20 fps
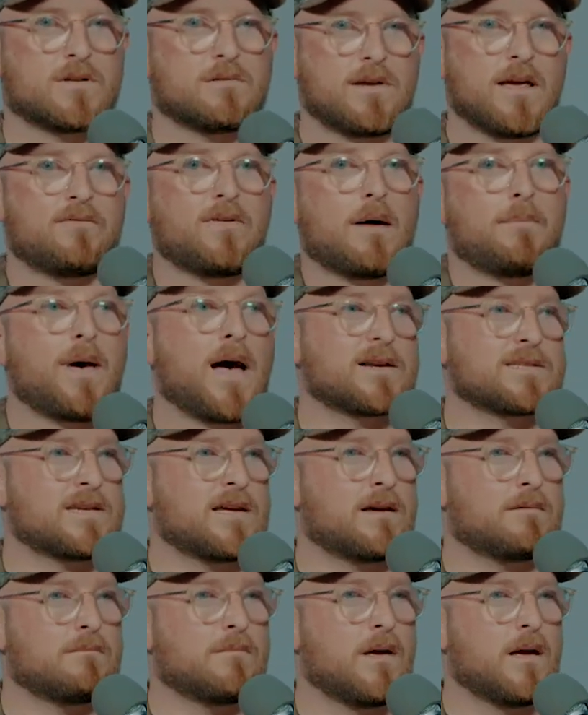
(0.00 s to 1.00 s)
So give that back to
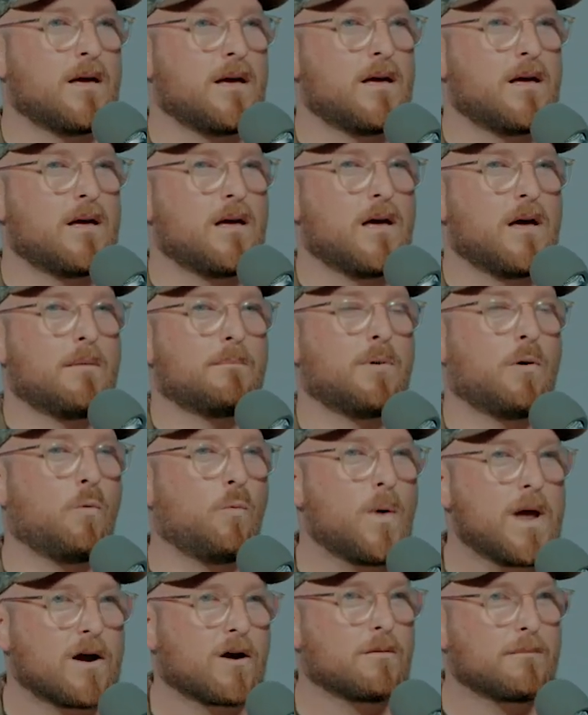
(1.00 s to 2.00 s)
him. But
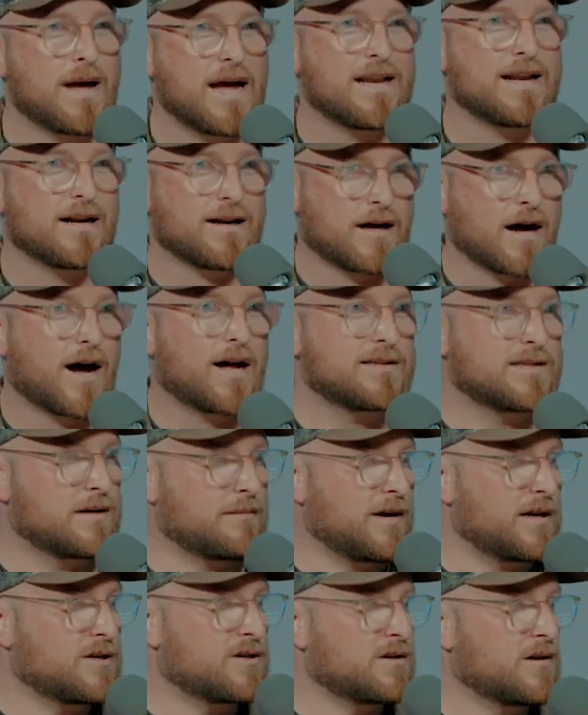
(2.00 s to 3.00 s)
we are made in God's
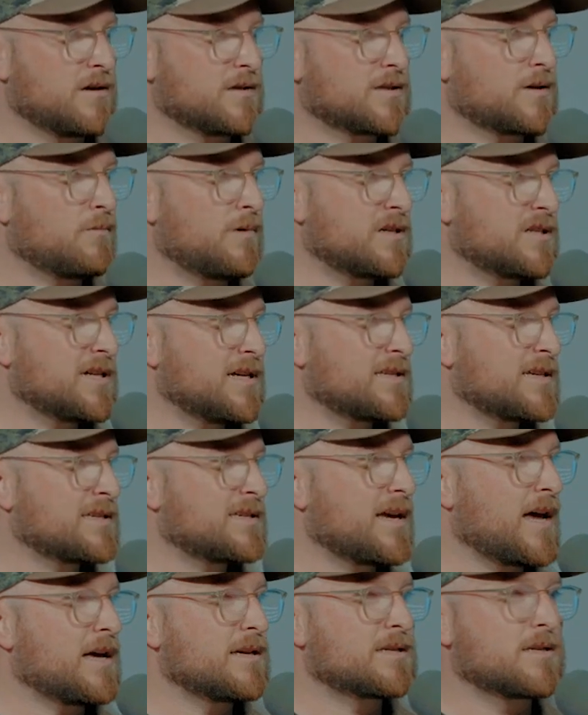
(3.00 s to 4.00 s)
image. So when Jesus
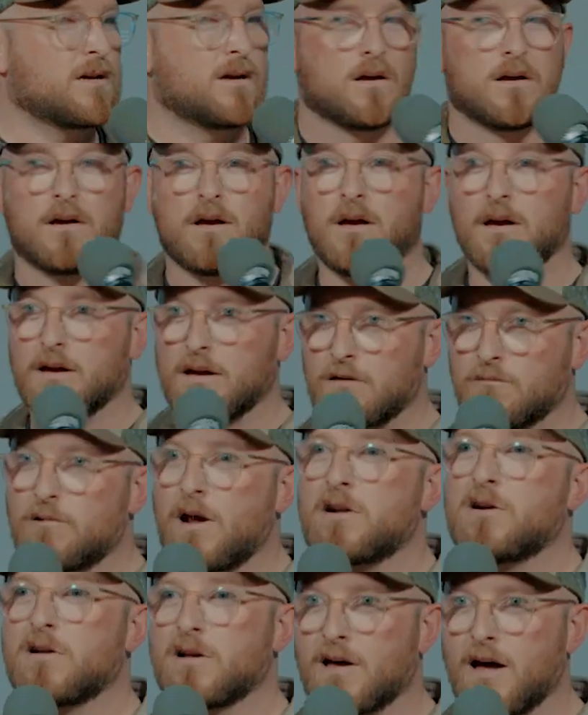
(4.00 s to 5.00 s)
says,
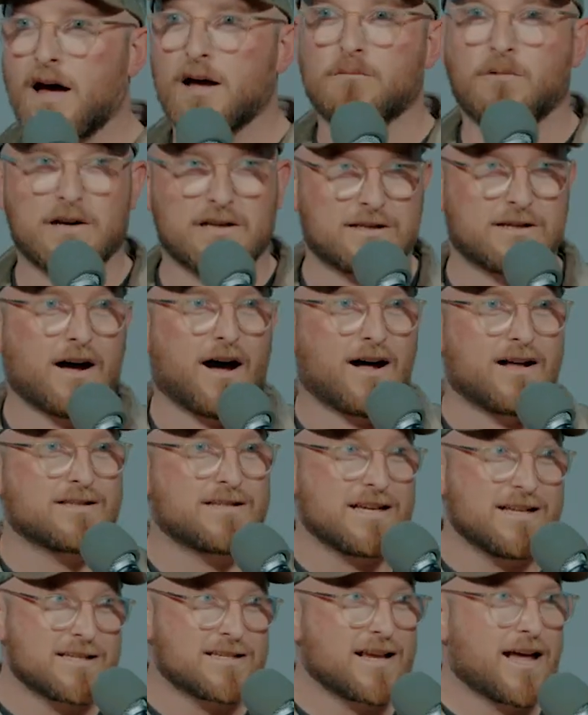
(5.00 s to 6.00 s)
render to God what is God's,
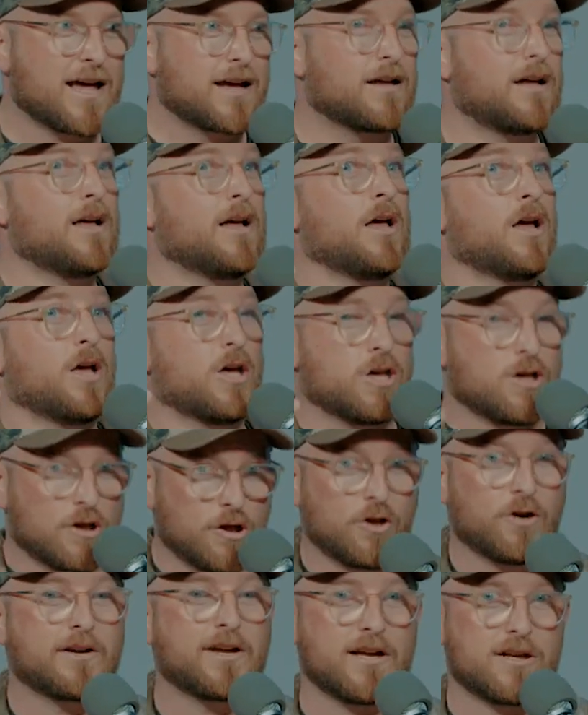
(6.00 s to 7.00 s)
he's saying,
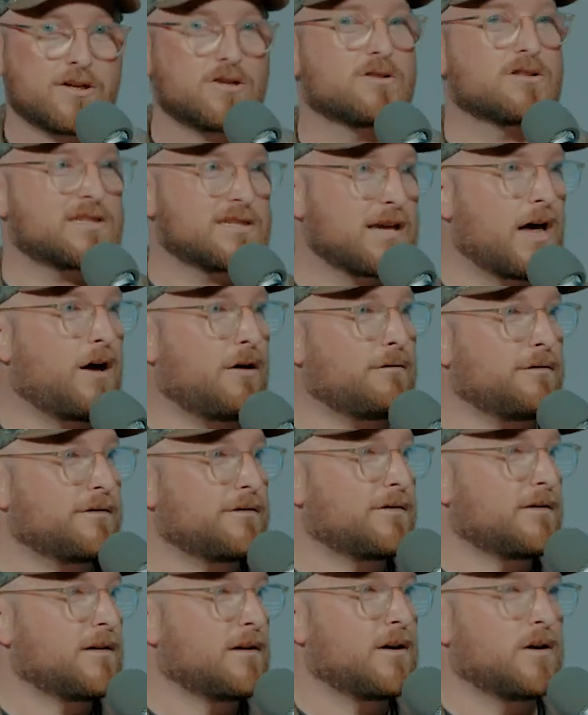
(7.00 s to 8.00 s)
look at
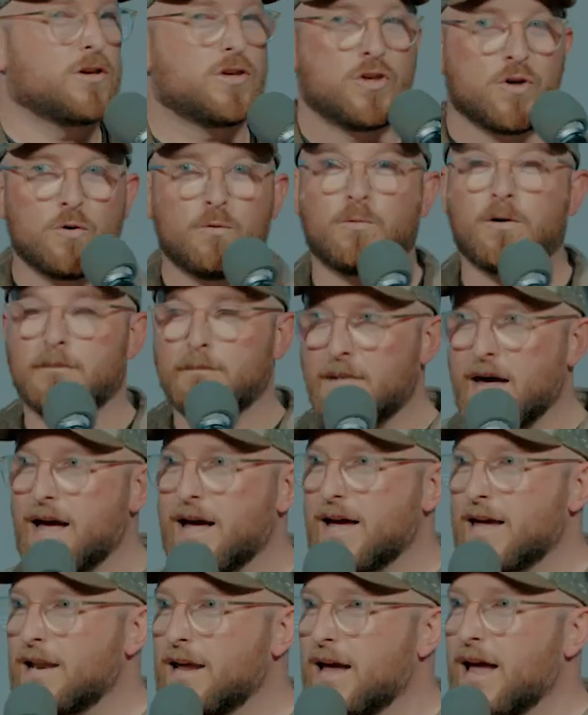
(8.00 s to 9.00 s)
yourself. You were
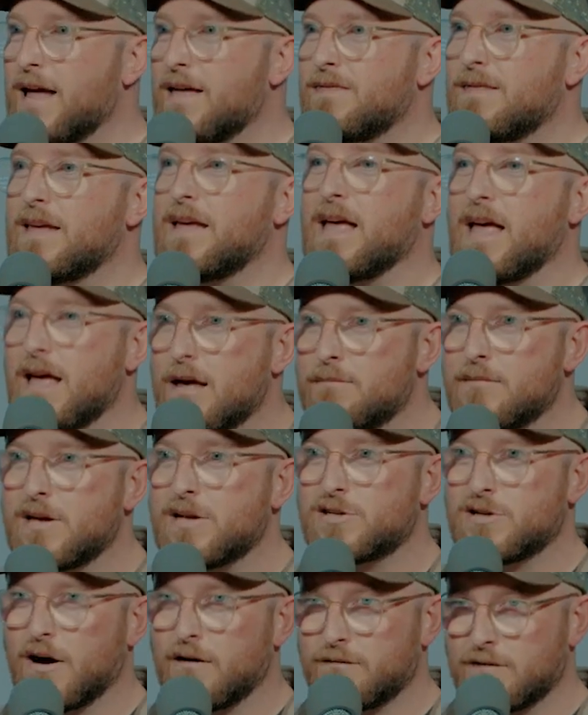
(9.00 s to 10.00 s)
made in the
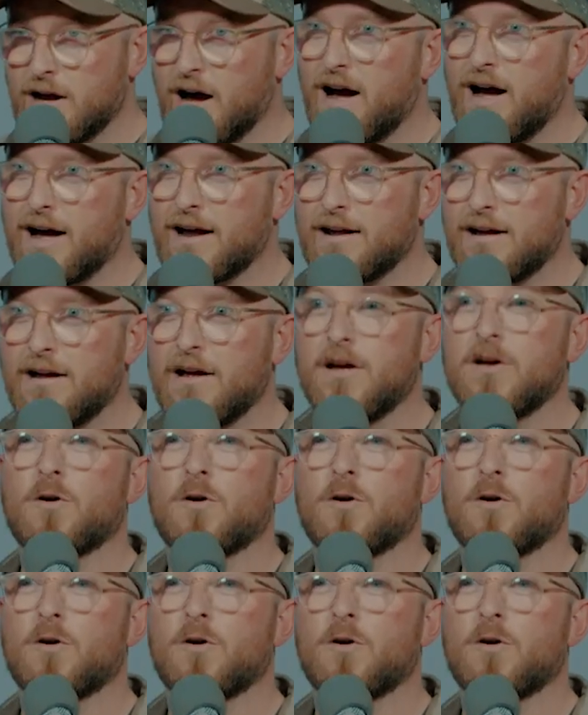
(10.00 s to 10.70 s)
image of God.